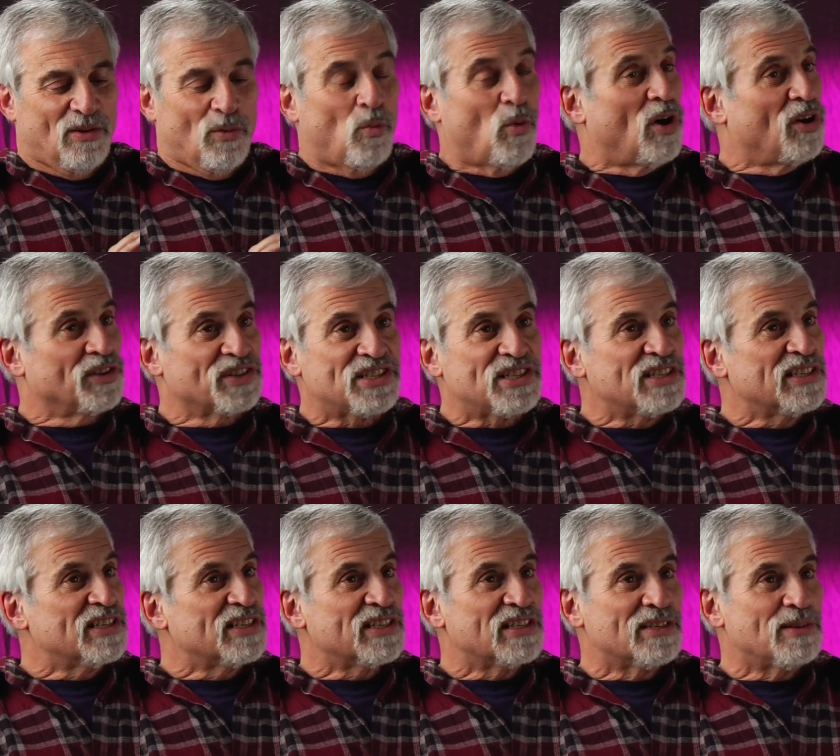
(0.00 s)

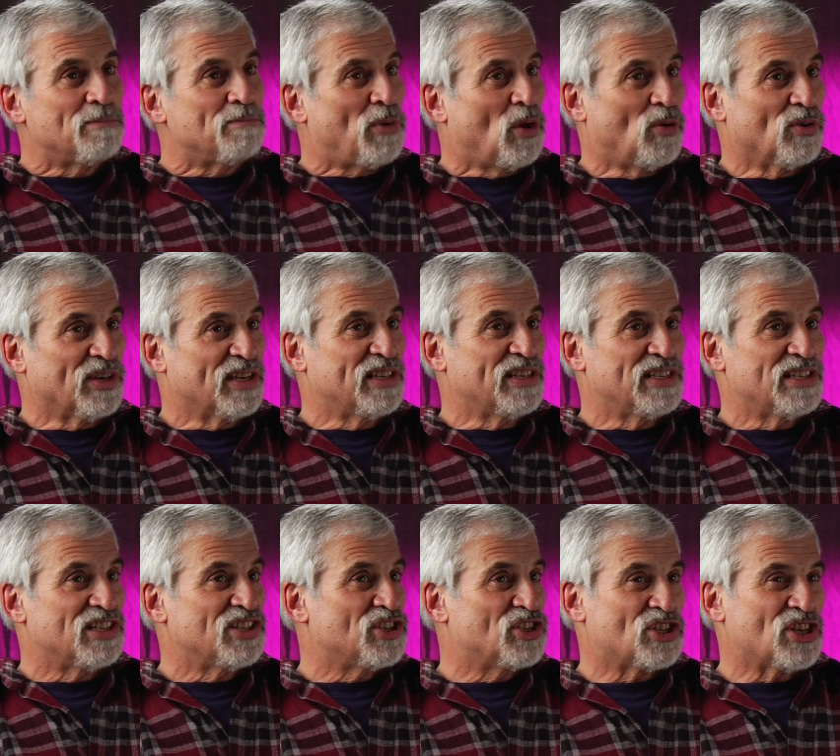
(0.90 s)
waltzes,
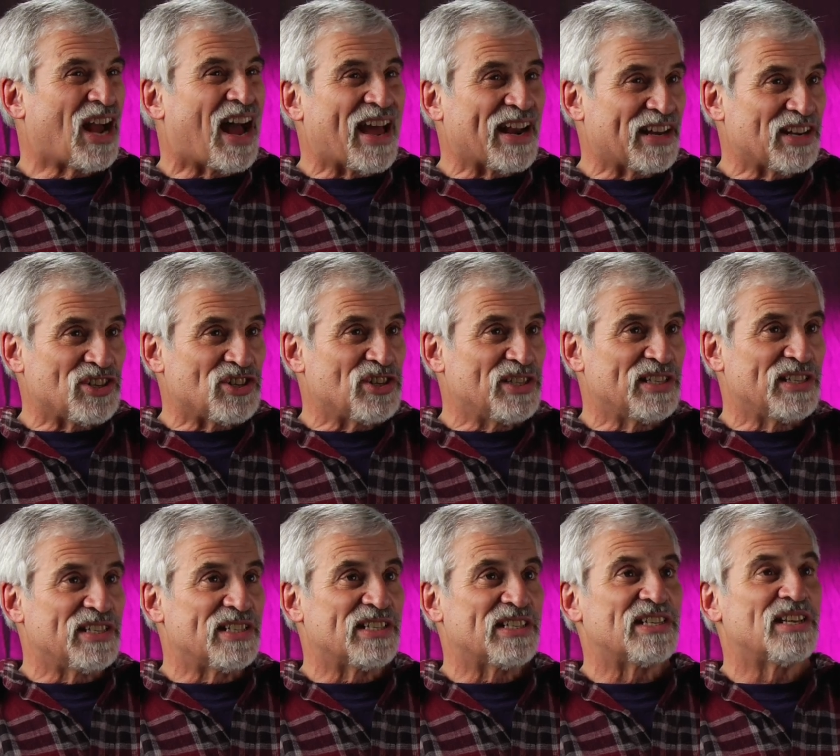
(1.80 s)
polkas,
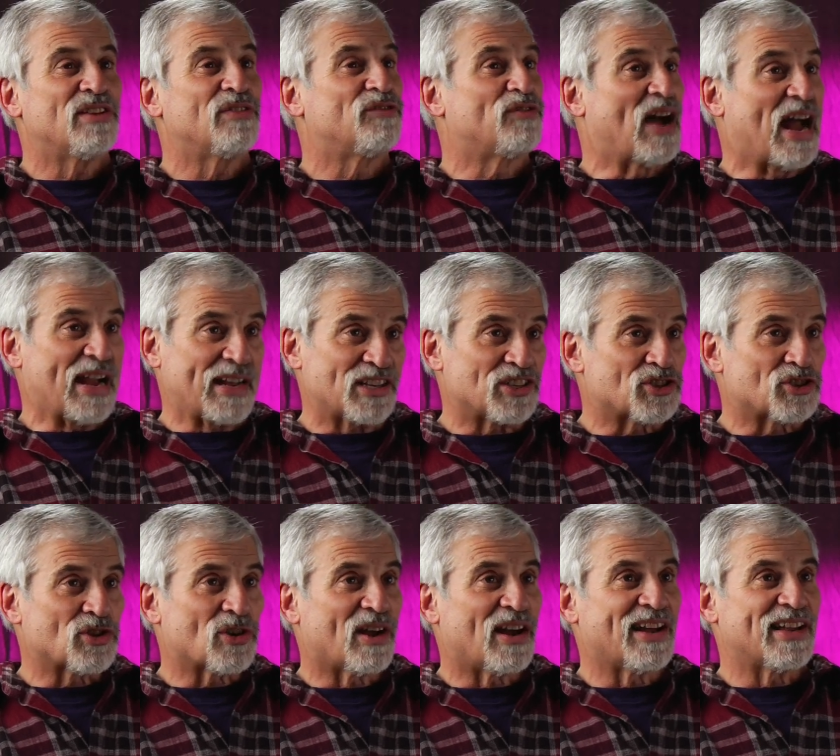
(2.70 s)
schottisches,
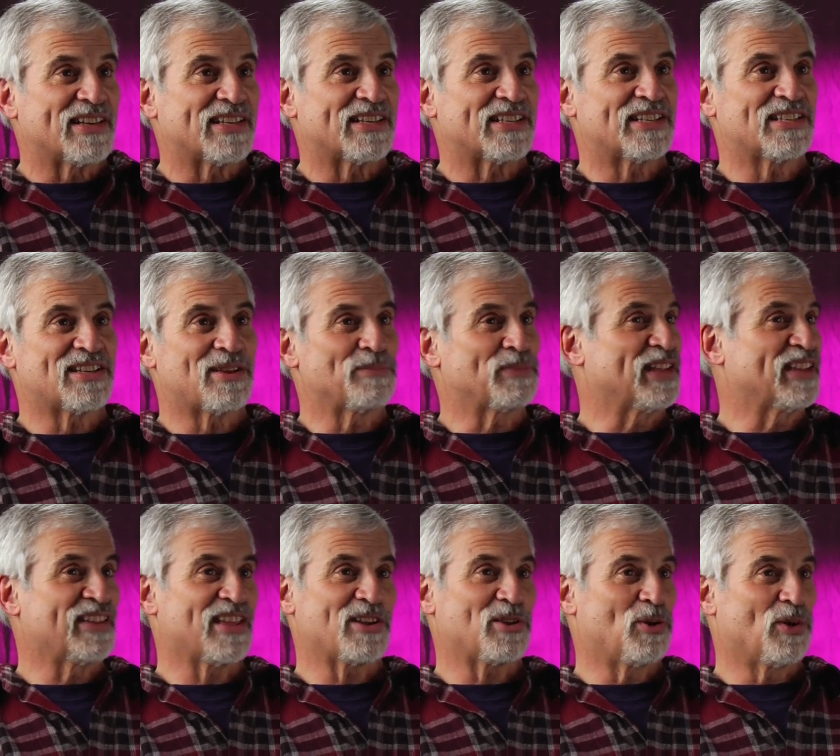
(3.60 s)
foxtrots,
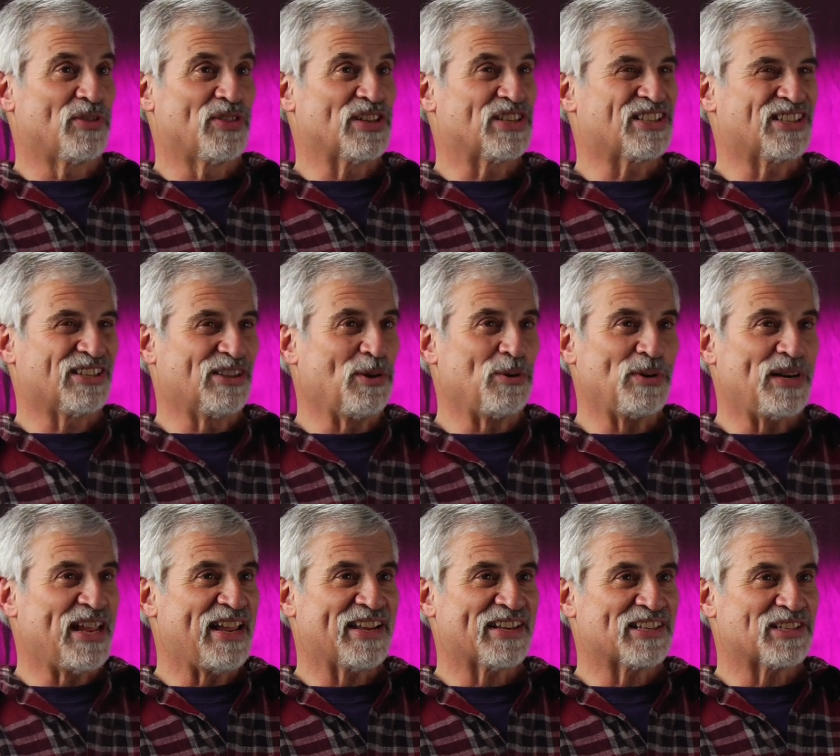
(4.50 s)
something they called the slow
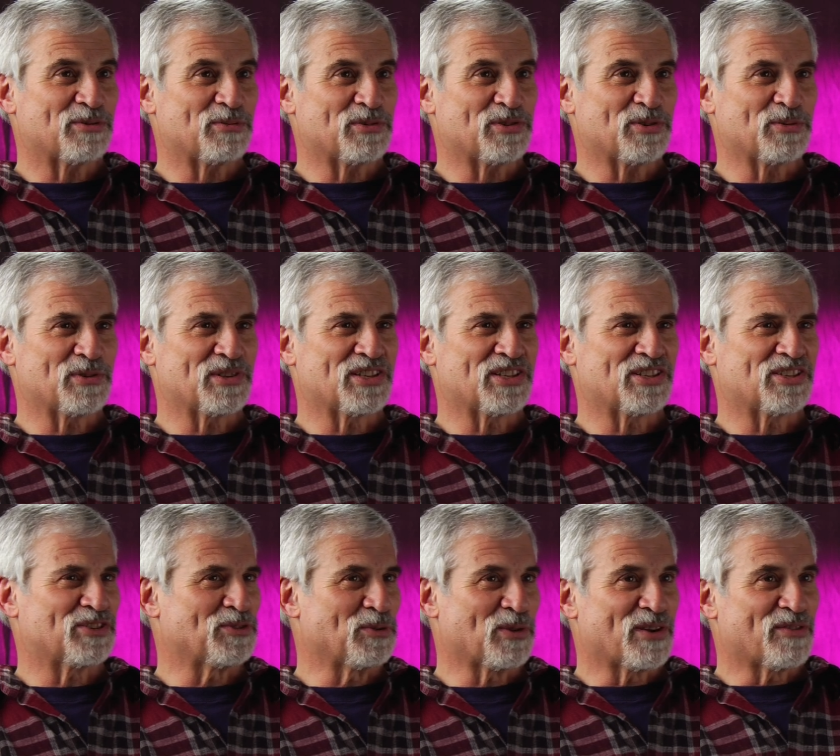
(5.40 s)
dance, which was
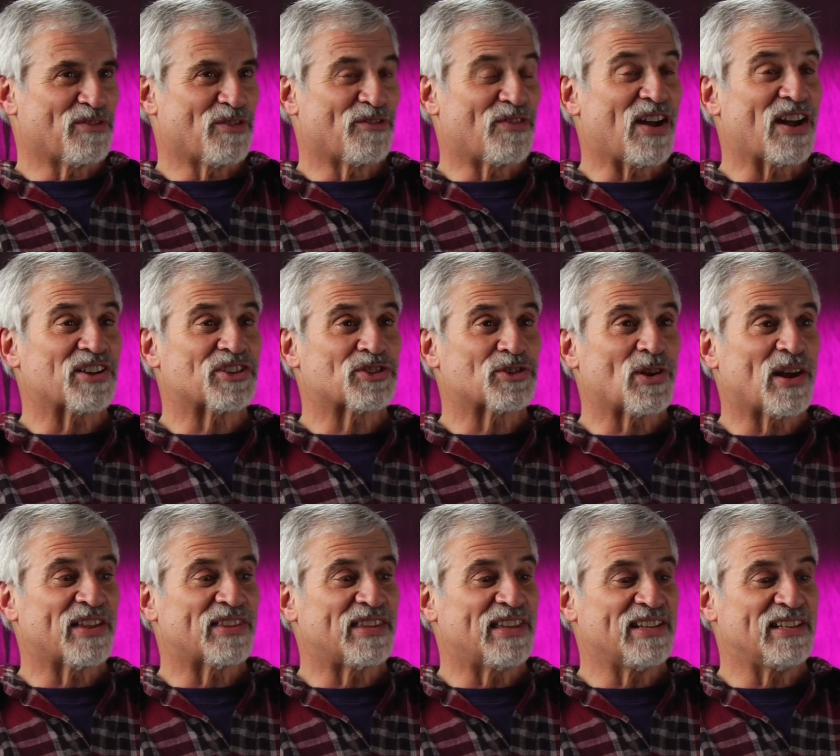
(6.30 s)
sort of a
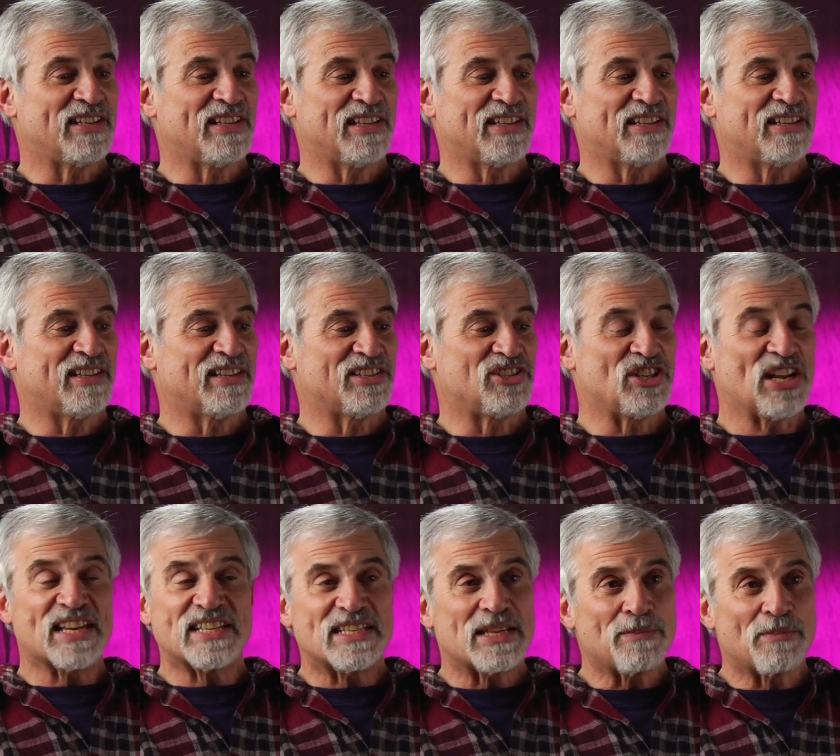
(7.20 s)
foxtrot. They did the
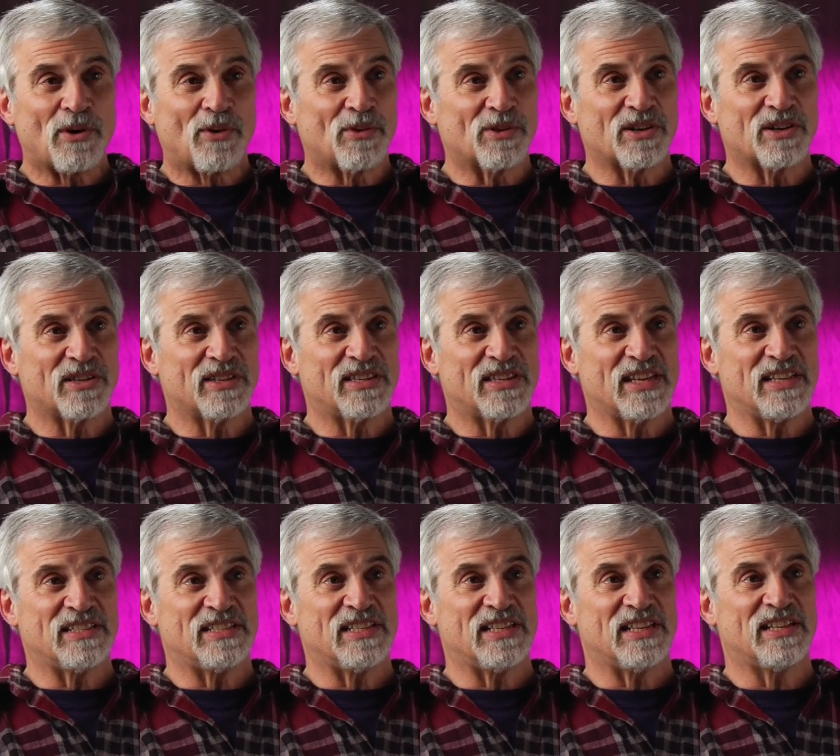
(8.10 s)
Jesse polka,
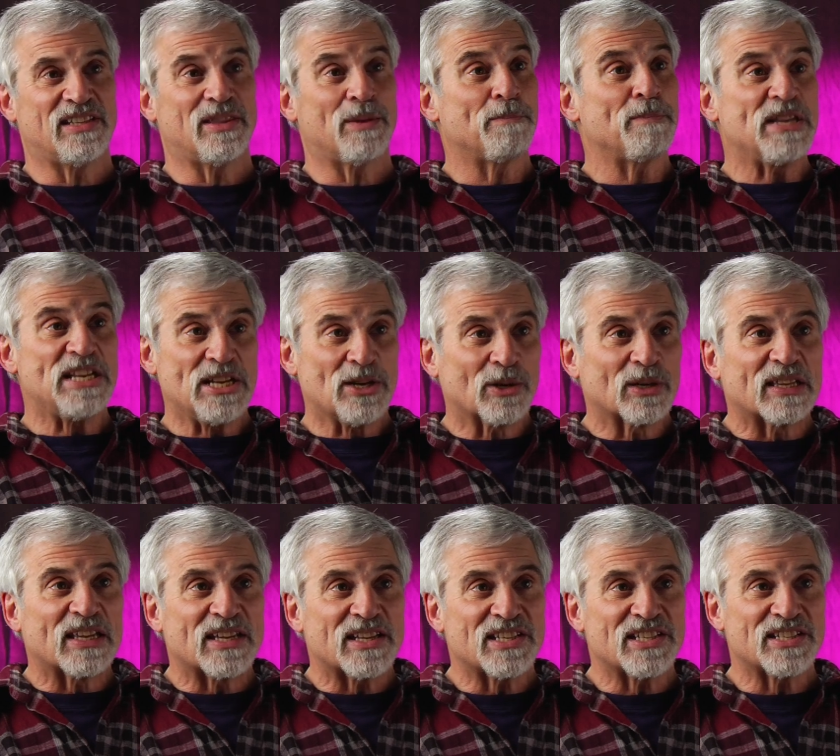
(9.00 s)
they did the
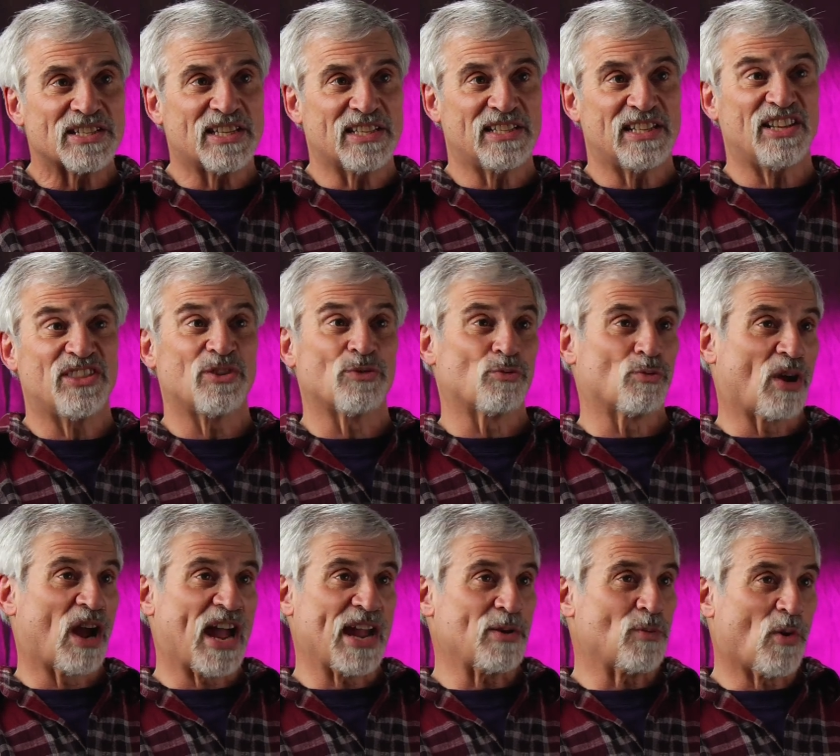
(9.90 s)
Peerless, they did the
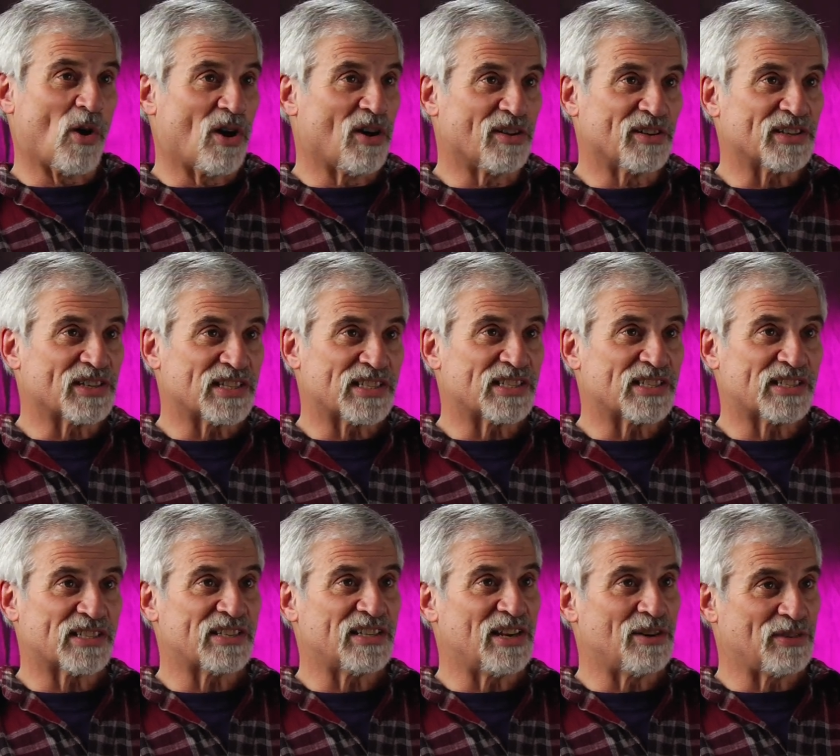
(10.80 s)
Rye
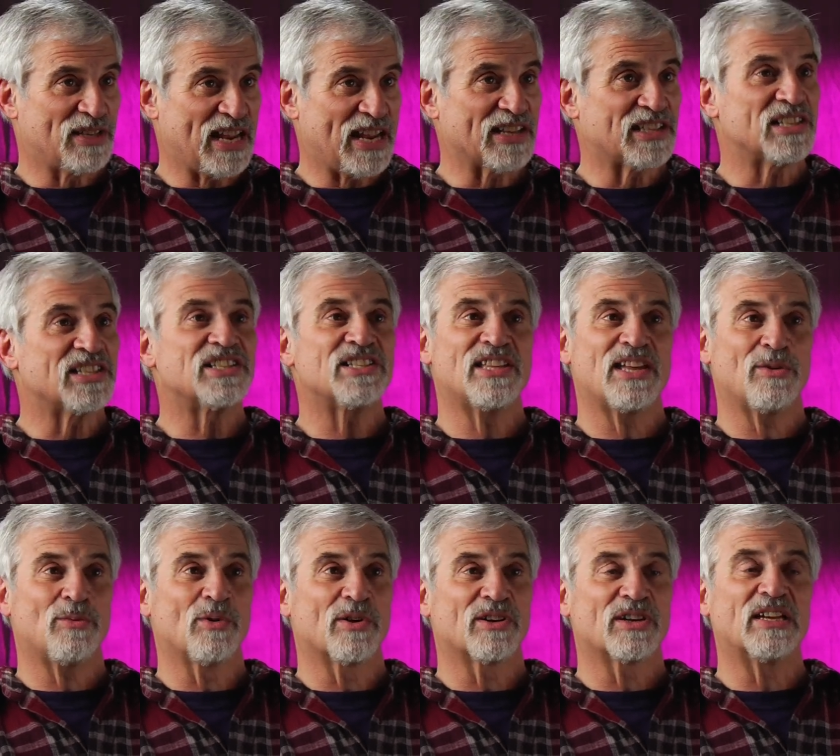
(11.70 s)
Waltz, you know, dances
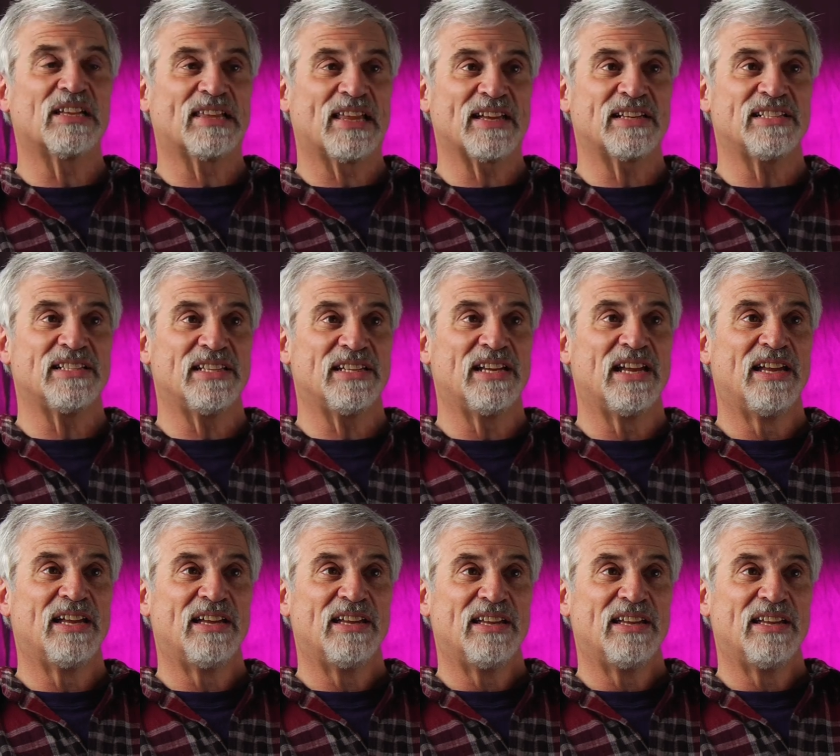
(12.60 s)
that were collected